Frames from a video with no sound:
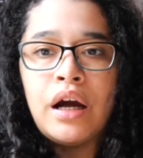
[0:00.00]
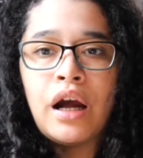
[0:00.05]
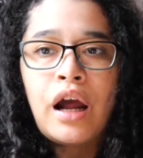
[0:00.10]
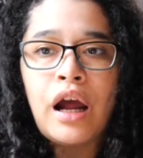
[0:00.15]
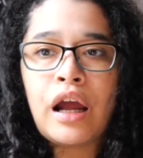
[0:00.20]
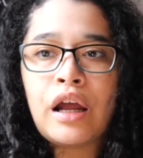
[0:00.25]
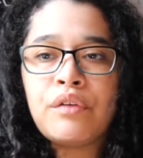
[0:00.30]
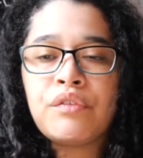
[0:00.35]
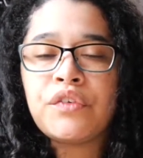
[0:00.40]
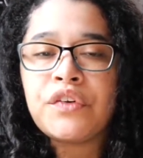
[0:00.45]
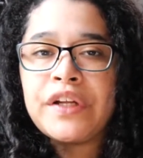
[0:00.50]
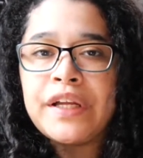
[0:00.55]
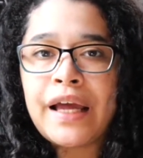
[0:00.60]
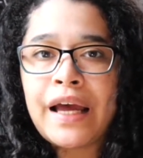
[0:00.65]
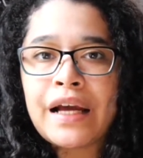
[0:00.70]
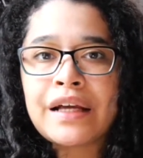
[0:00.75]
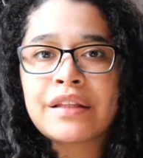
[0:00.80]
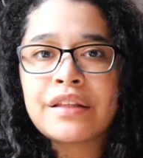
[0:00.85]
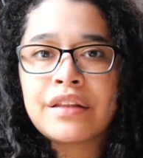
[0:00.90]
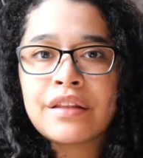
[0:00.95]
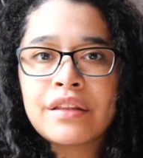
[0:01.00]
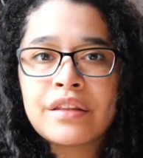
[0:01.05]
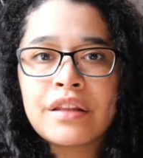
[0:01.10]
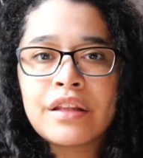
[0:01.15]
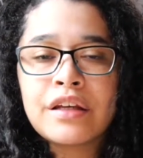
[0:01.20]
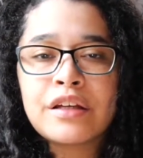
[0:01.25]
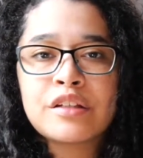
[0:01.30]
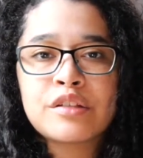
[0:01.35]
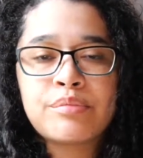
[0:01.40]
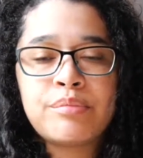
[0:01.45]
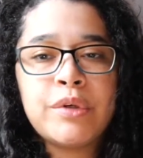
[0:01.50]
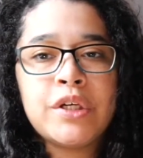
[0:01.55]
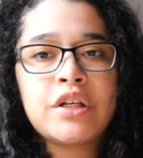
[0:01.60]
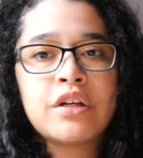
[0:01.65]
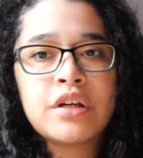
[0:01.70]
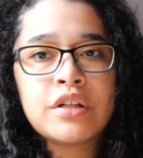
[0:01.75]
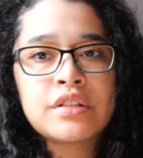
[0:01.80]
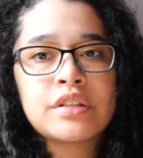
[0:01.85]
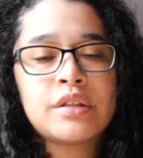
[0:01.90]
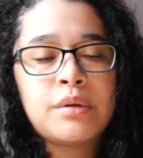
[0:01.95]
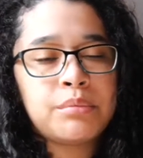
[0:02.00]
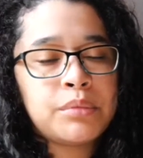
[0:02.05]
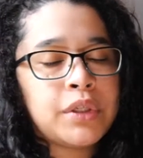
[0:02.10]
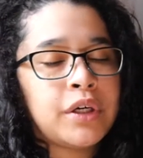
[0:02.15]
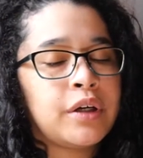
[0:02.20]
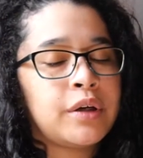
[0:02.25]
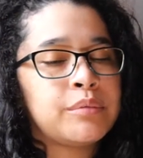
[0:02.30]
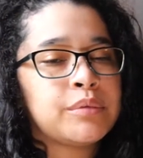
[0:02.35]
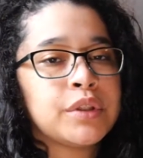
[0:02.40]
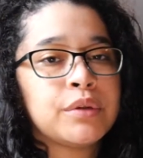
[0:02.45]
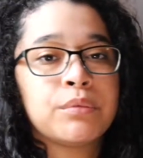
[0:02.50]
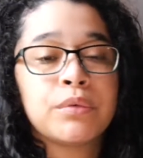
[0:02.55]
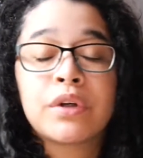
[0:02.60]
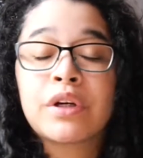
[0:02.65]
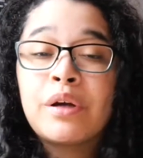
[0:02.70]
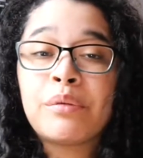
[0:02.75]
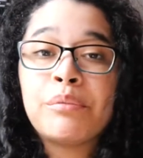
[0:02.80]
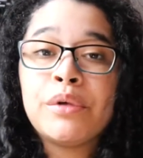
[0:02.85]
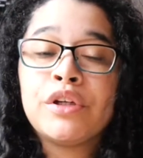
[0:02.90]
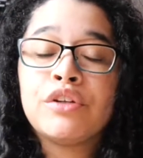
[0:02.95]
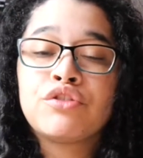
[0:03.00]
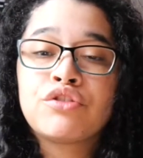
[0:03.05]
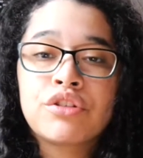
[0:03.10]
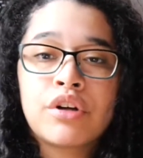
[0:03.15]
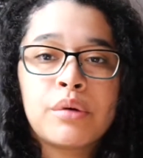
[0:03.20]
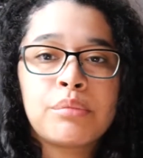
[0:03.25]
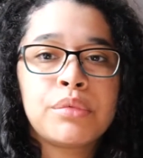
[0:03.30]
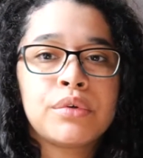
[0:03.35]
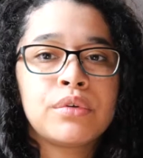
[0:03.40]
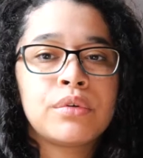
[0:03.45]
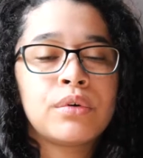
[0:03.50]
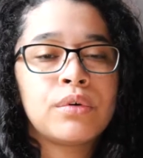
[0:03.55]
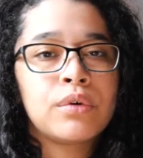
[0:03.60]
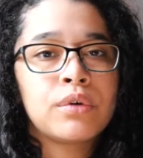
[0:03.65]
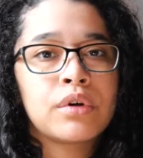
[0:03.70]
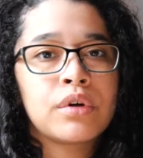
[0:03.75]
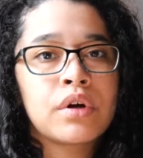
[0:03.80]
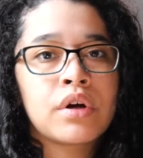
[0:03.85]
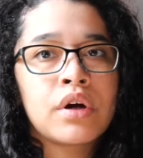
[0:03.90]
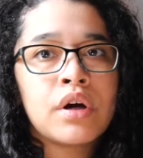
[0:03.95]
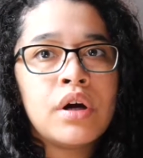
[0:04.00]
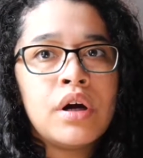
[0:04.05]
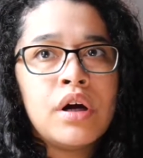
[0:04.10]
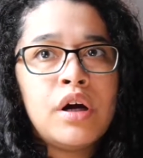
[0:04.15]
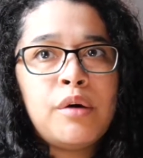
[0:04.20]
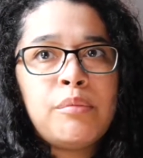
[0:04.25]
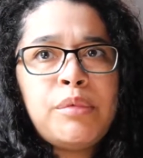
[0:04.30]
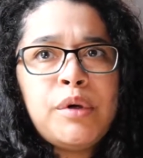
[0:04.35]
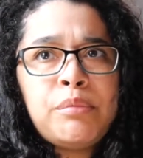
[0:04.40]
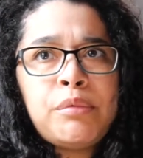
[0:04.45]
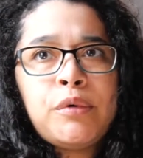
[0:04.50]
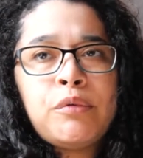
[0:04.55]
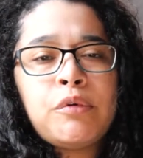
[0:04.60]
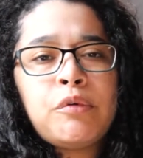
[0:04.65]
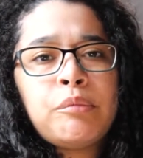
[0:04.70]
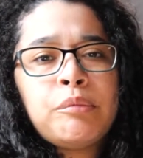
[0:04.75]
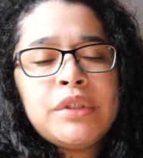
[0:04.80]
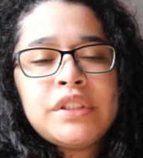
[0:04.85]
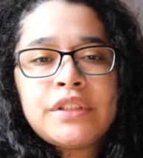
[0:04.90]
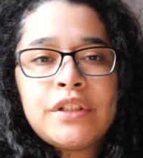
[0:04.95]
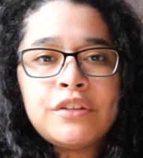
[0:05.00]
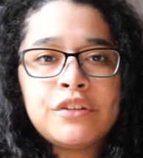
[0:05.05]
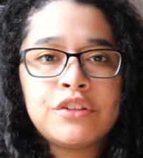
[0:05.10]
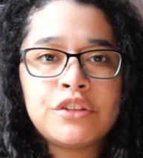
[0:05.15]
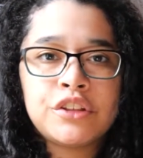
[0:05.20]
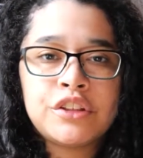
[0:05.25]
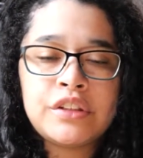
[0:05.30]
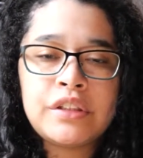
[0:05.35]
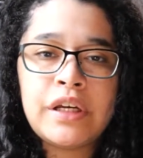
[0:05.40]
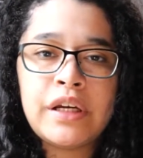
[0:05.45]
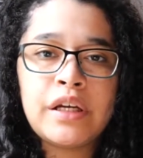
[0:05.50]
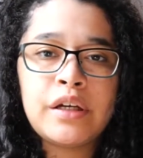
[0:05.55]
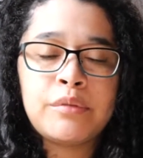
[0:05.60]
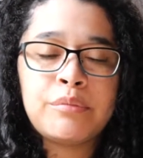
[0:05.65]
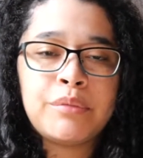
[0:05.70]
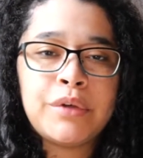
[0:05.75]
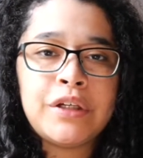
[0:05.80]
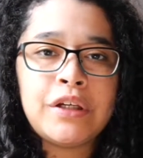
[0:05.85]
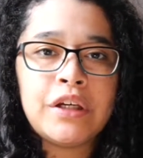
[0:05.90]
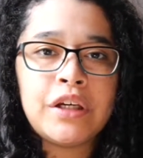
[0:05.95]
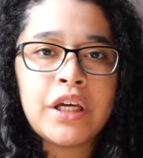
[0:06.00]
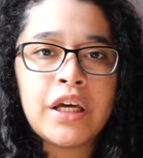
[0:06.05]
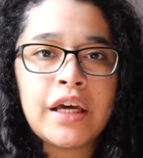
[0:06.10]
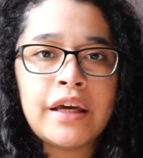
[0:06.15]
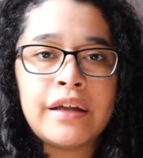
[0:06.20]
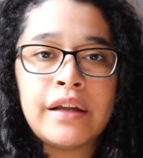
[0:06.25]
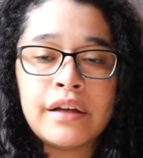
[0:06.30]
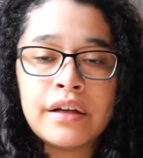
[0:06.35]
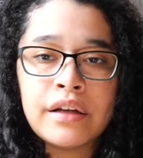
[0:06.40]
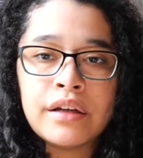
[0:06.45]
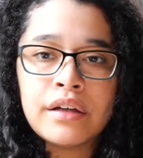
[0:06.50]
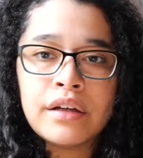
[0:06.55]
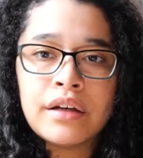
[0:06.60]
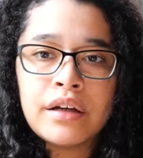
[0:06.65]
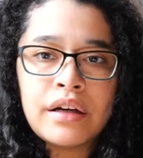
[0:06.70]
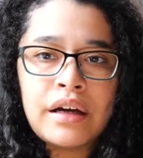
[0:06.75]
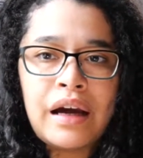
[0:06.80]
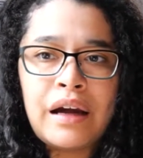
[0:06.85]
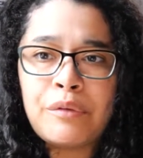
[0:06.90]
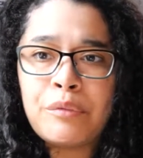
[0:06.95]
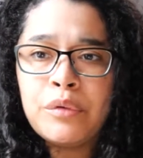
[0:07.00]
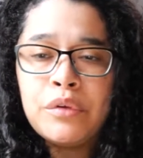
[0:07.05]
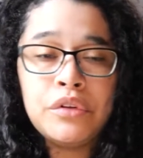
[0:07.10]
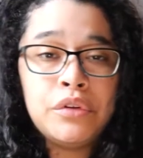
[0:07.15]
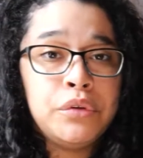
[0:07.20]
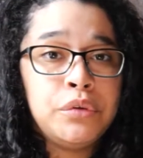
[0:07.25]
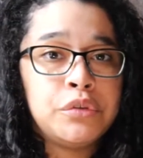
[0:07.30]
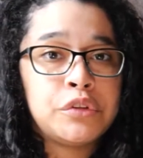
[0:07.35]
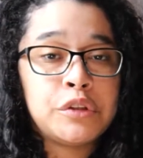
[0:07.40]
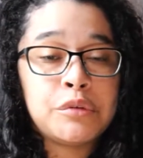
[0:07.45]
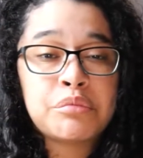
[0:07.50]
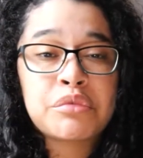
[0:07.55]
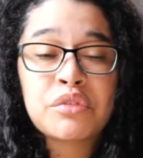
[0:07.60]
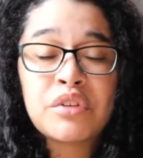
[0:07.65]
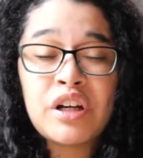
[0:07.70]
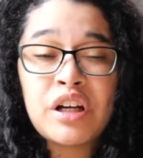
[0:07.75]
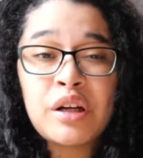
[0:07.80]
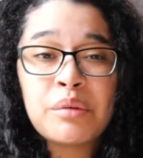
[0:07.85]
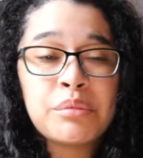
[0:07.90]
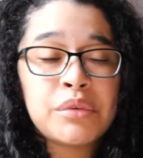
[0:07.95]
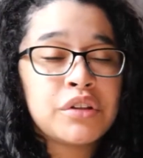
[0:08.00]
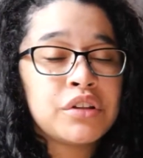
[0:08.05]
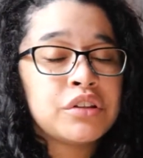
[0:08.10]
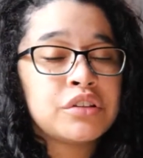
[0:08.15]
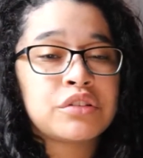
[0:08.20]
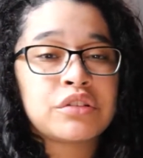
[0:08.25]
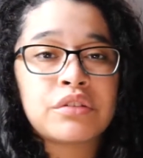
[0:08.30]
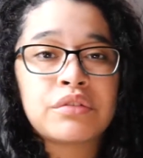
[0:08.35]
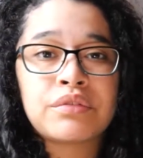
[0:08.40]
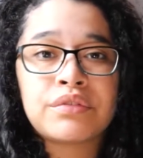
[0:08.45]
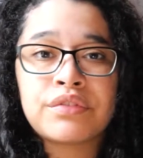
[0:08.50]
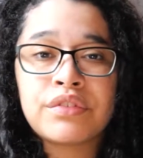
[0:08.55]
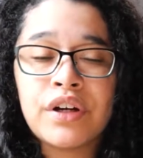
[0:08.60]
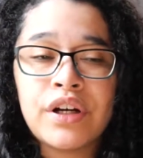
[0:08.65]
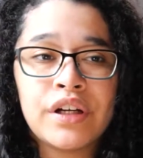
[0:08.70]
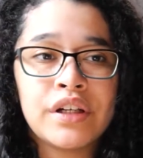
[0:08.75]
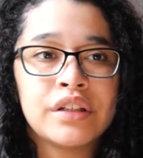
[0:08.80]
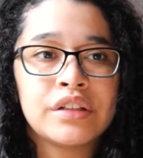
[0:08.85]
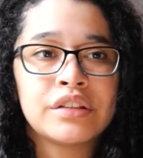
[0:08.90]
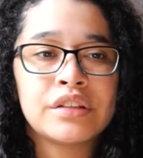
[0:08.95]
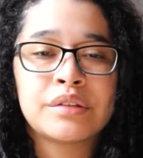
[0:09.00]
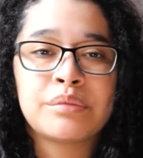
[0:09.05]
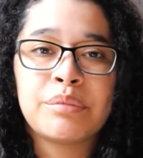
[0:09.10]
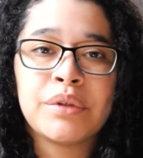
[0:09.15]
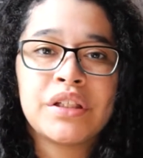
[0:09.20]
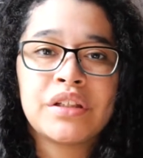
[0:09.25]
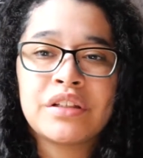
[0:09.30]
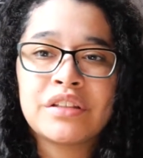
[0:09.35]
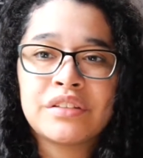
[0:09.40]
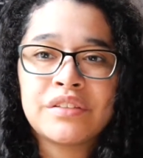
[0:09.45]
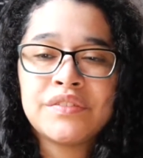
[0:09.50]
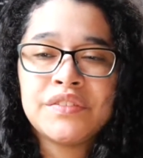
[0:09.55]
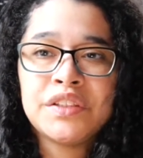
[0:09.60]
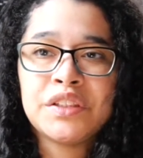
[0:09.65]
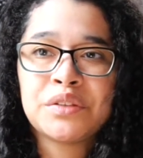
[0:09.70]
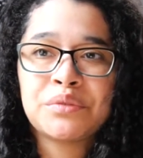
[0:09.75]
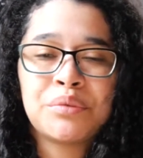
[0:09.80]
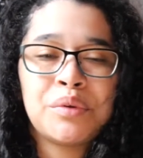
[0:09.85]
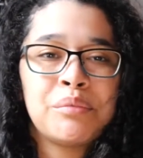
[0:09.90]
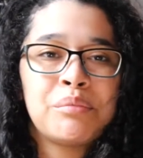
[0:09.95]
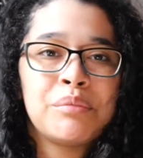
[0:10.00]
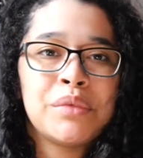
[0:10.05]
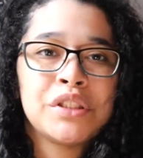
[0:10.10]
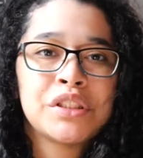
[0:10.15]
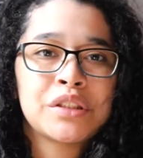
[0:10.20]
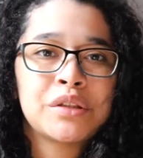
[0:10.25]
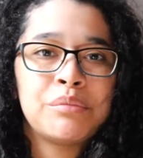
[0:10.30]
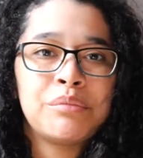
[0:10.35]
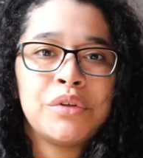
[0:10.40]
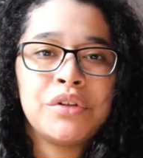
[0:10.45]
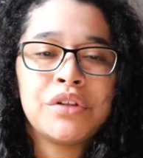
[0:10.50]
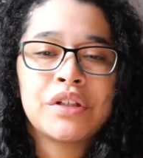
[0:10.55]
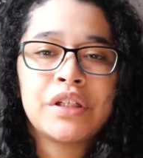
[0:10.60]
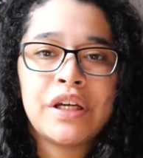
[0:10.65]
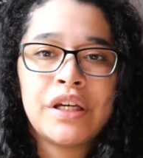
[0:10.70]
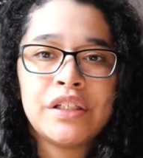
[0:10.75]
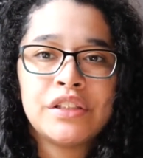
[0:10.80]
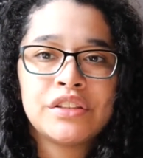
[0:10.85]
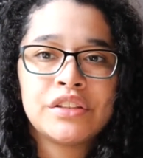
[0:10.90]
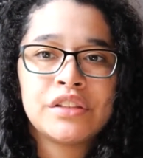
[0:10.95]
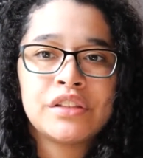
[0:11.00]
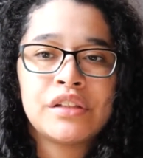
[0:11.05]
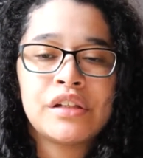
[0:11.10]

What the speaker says: I react to things, because sometimes it will get me in trouble or people will misunderstand me and I will lose subscribers or friends because of just one miscommunication.